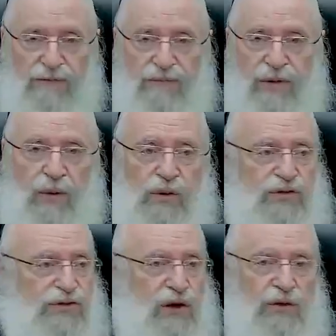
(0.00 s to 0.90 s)
that we're
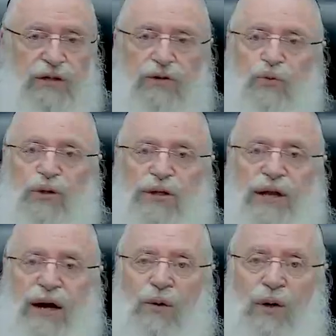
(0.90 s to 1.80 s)
starting to read
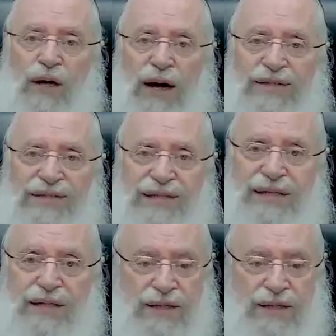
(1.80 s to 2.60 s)
now, I see